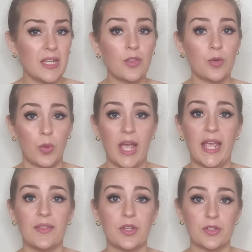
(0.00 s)
Either
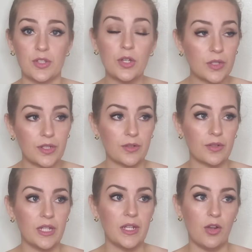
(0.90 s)
way, there's
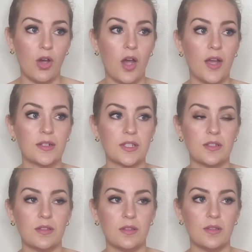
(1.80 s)
clearly not
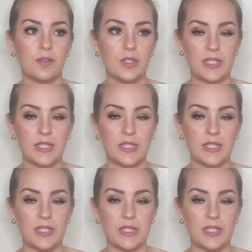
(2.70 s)
the